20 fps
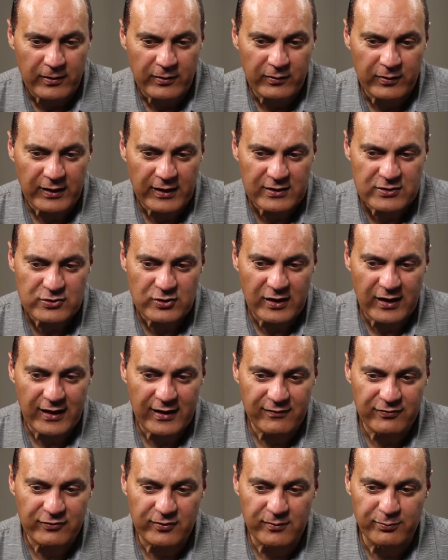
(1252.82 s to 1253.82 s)
Right. So I
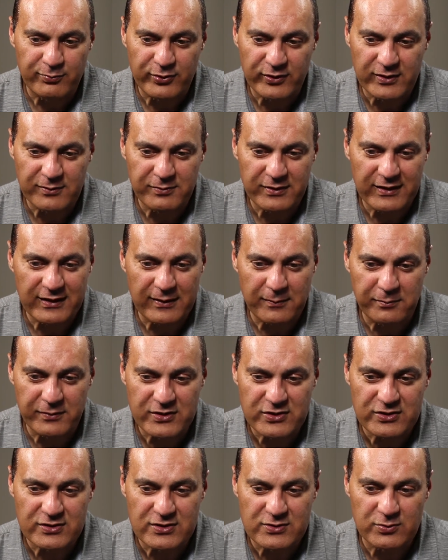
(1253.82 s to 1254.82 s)
have some pretty big
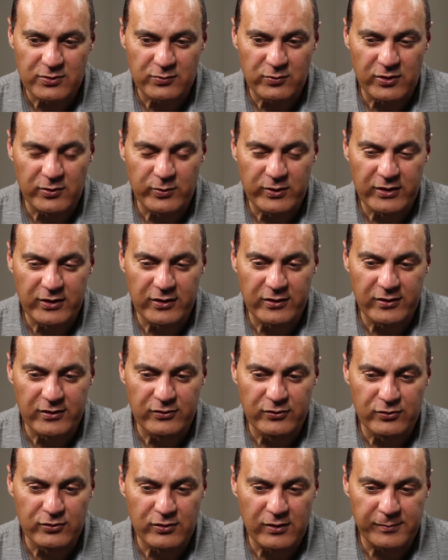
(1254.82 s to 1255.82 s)
ambitions with what we're going to
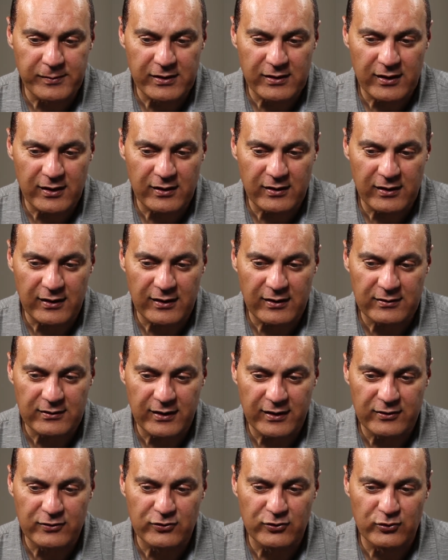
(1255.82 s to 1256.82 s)
do. I mean, I
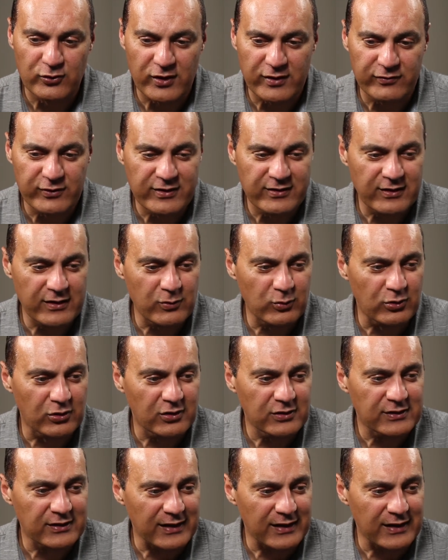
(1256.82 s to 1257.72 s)
like to do everything world